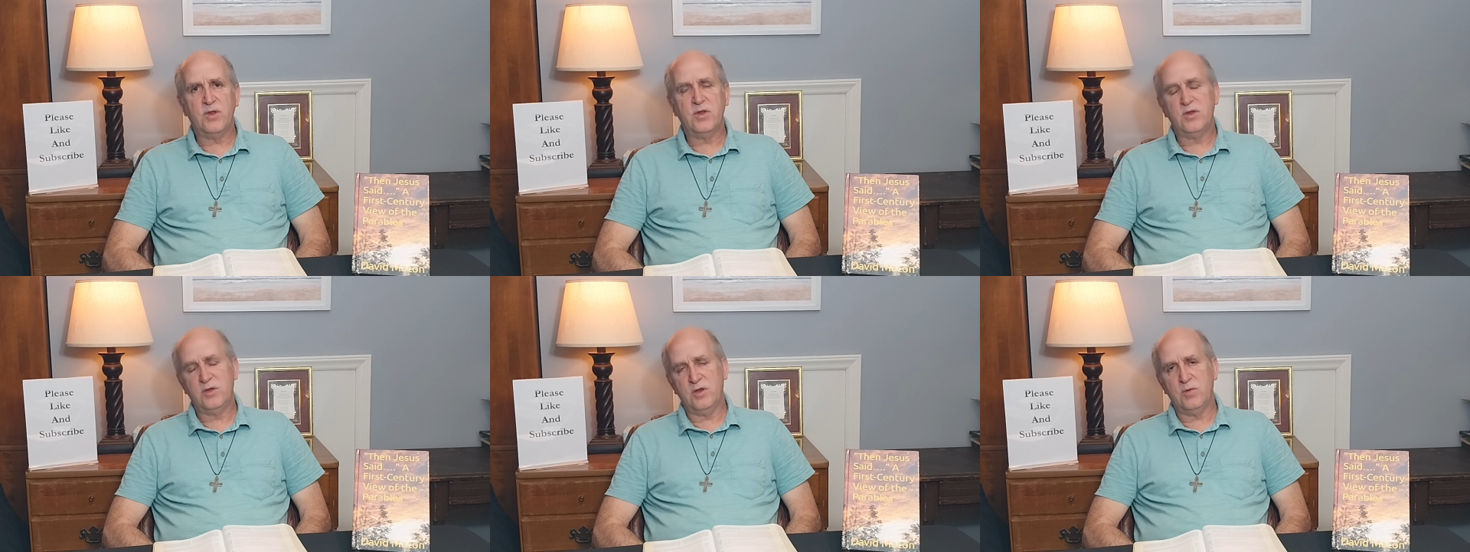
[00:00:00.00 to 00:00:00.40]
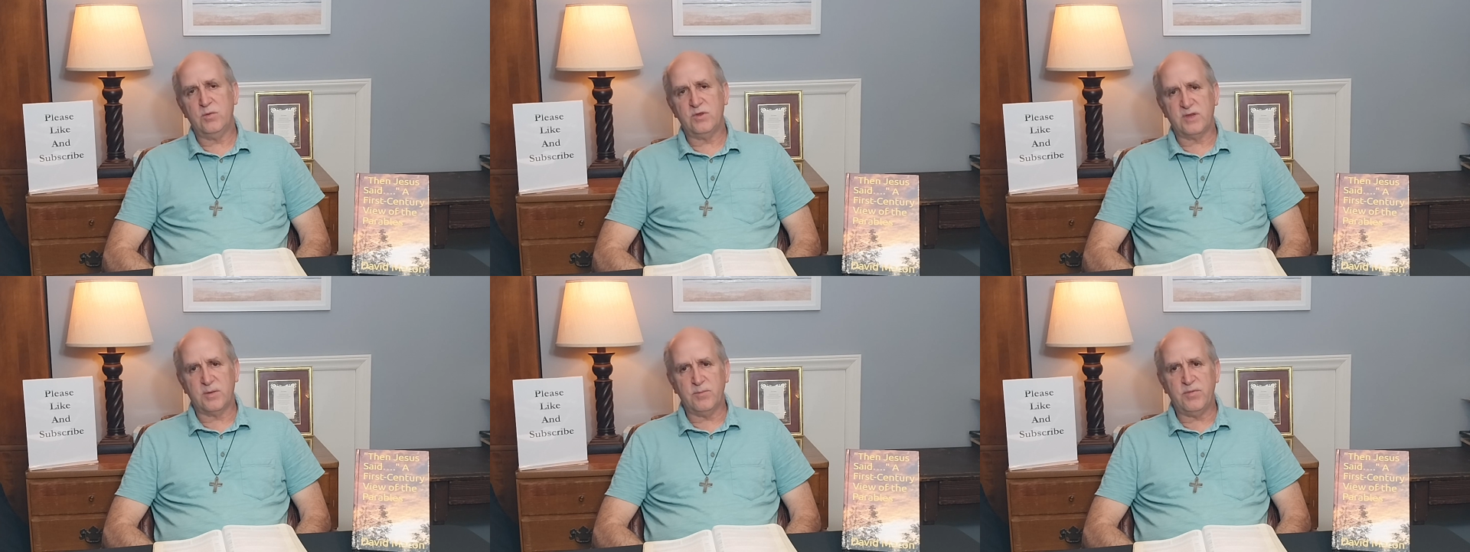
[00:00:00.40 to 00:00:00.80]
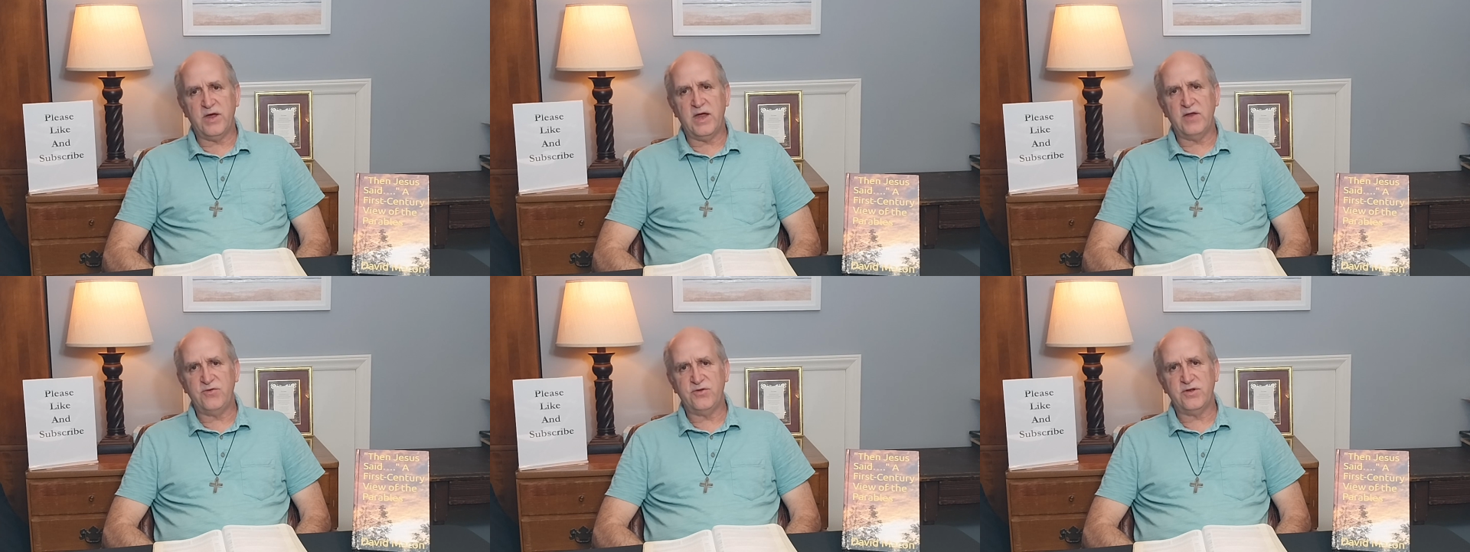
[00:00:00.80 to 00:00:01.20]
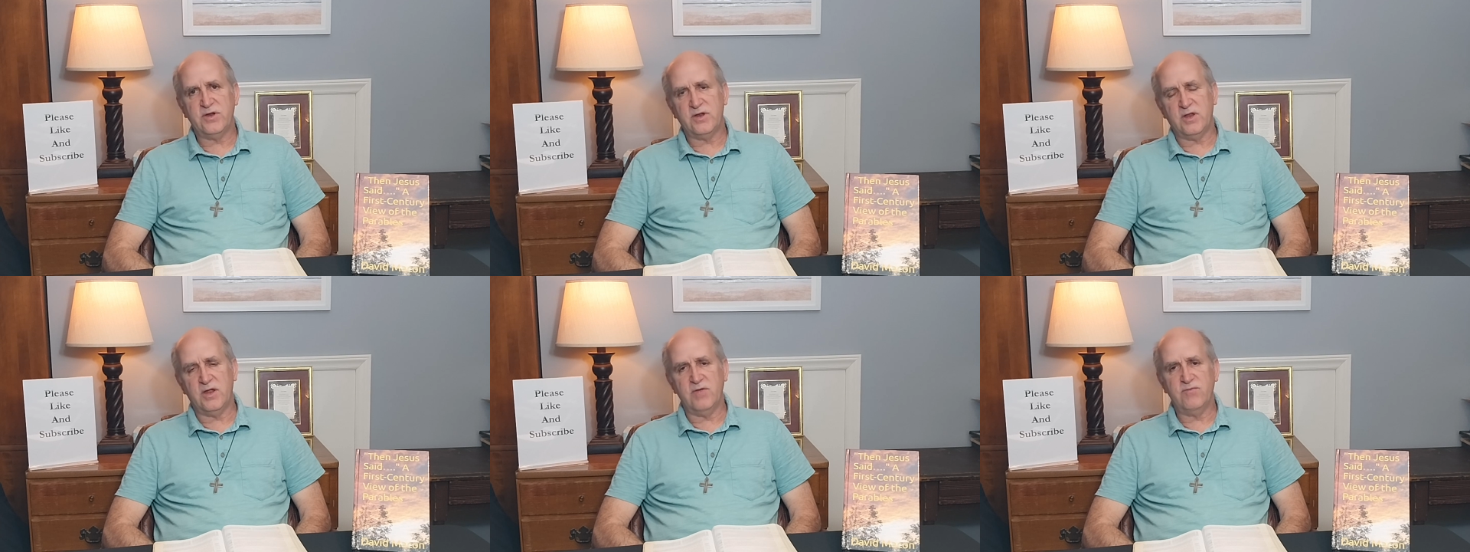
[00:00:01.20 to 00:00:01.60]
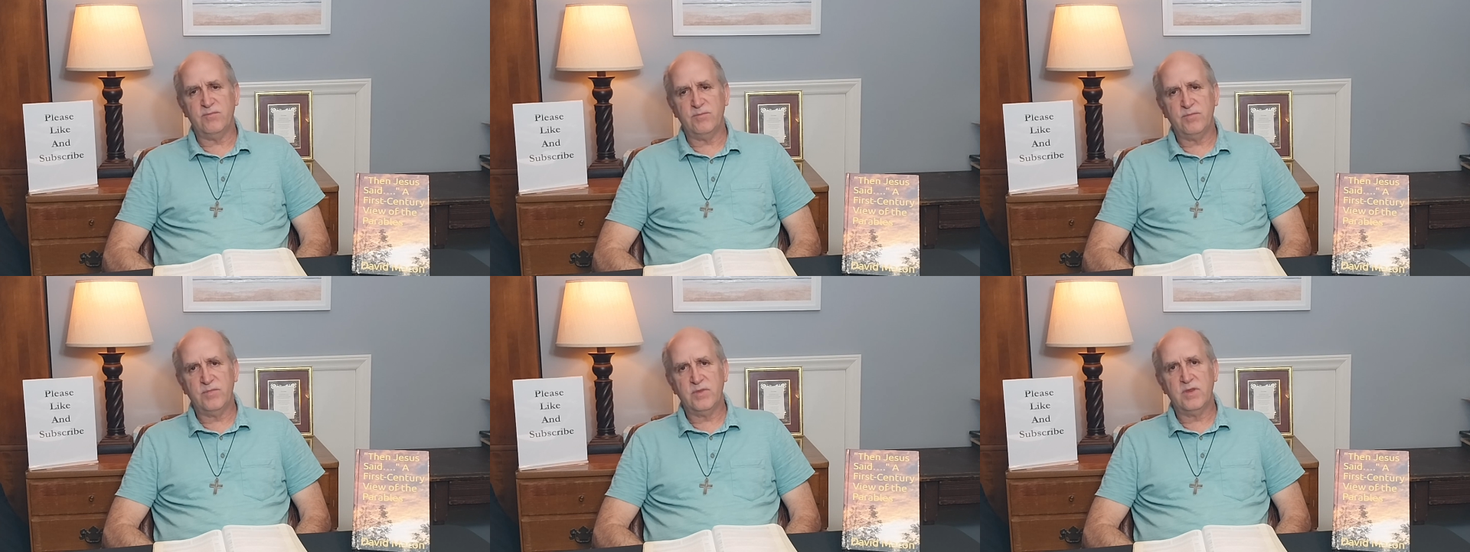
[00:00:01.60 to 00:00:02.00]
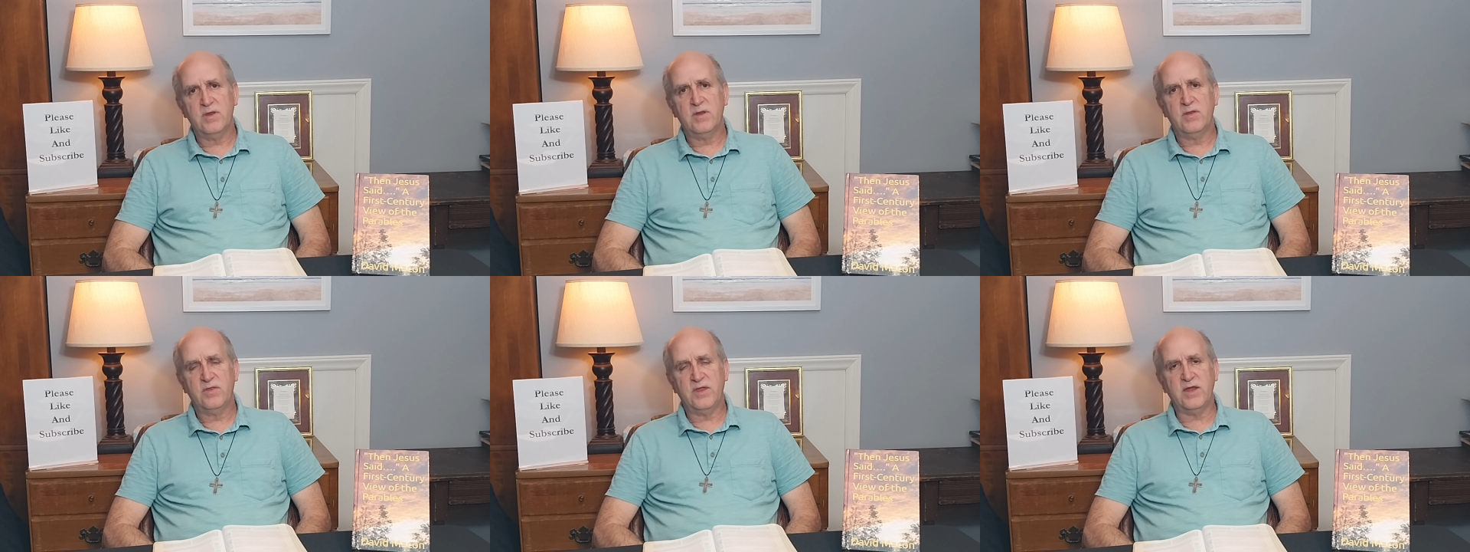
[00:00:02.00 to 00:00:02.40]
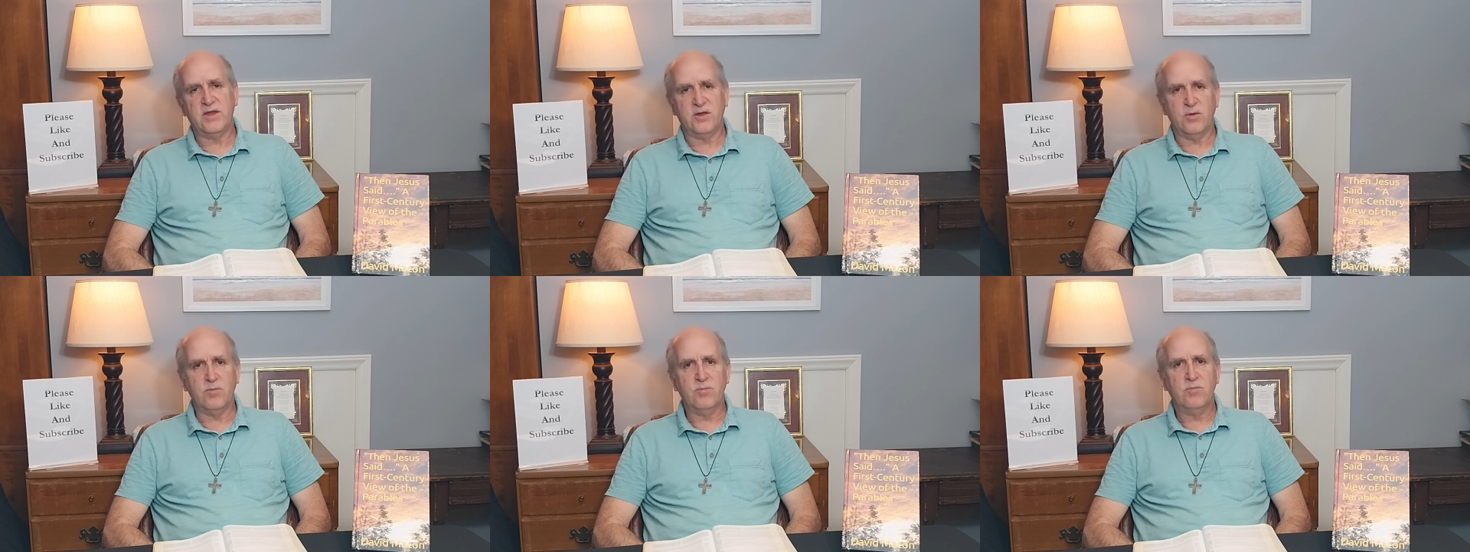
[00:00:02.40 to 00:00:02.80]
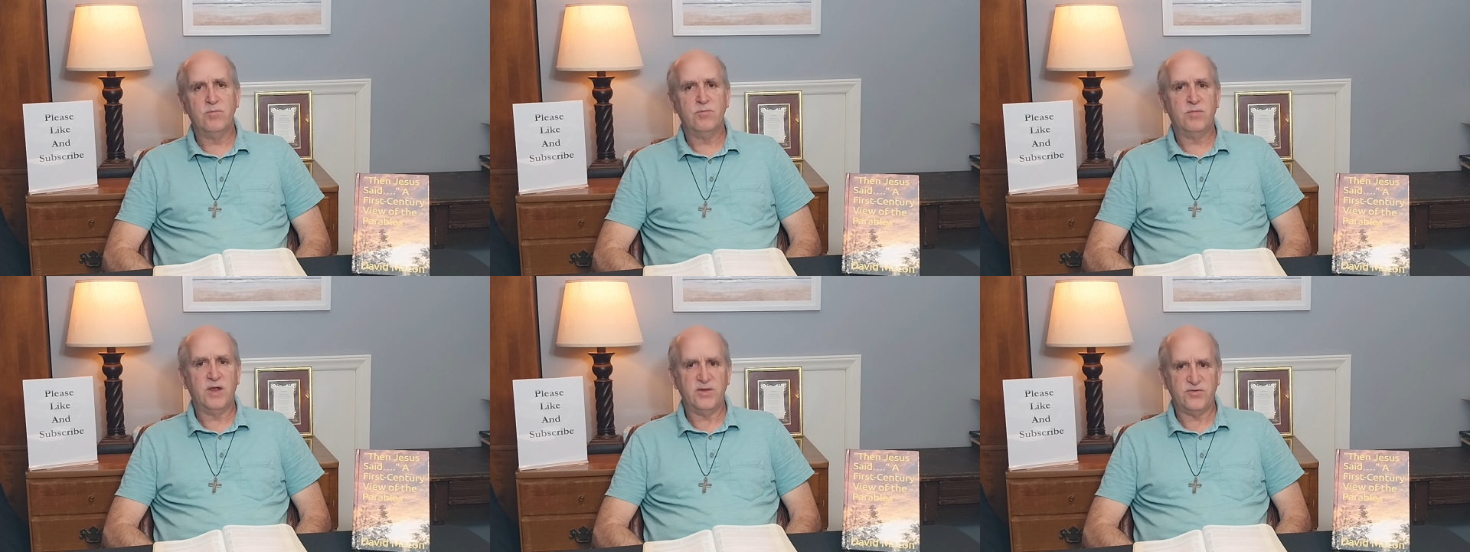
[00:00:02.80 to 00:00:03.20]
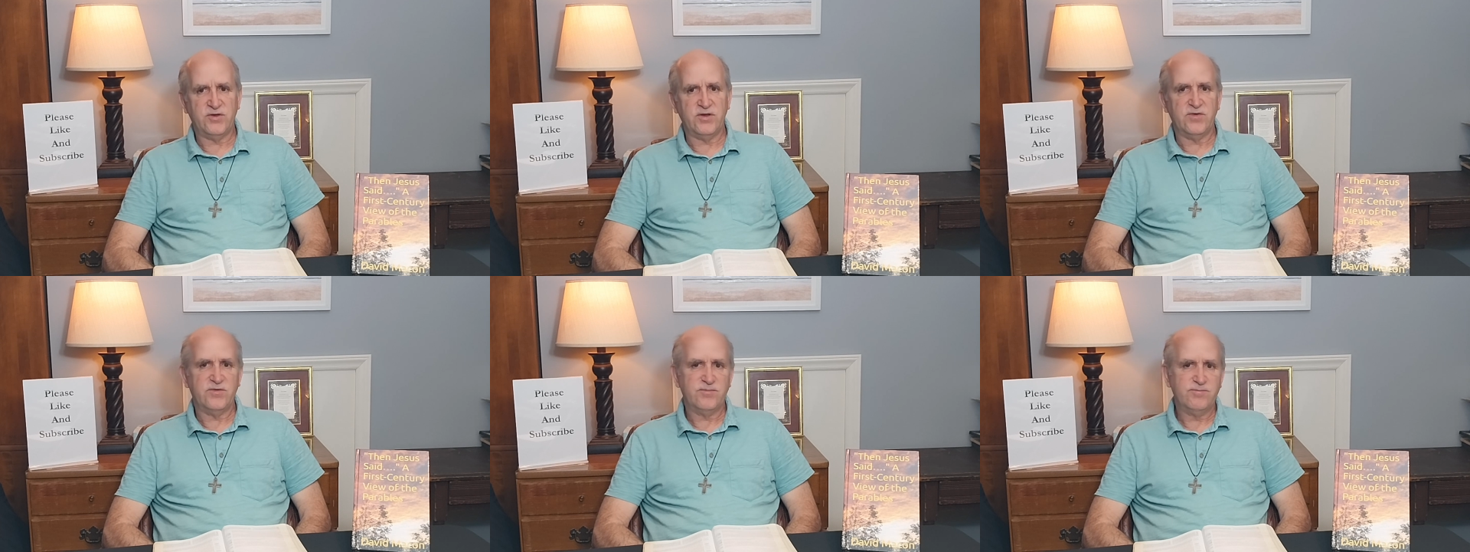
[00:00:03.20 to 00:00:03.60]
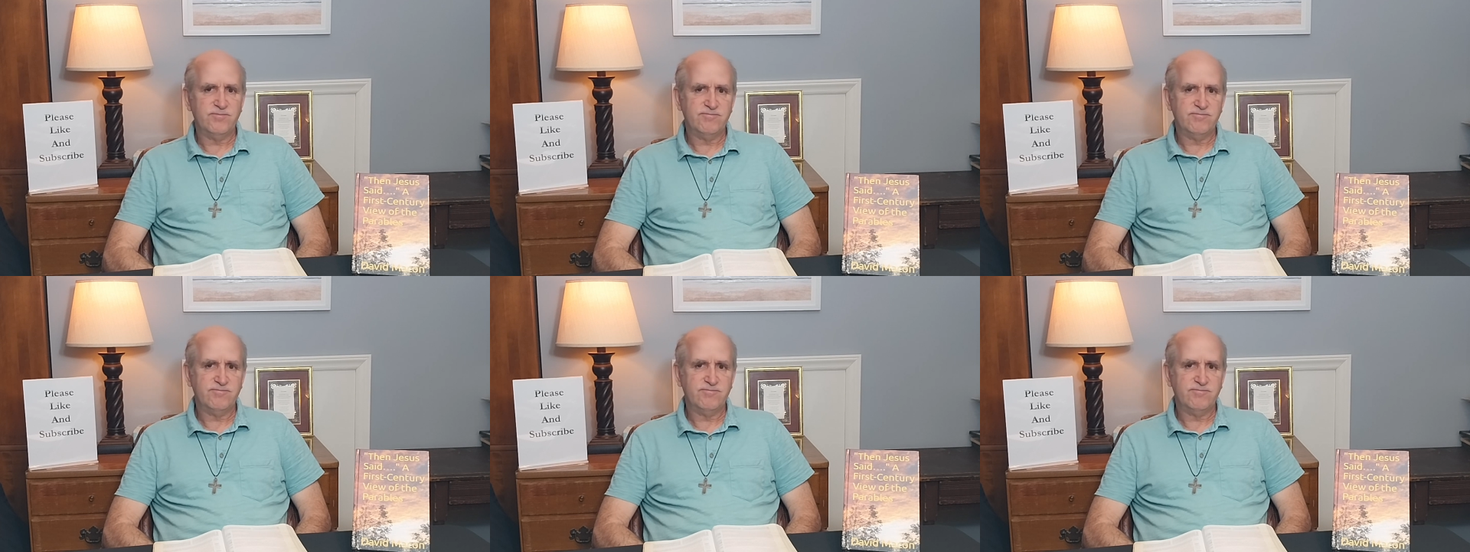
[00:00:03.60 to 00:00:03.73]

do it with compassion and love. Thank you. Blessings.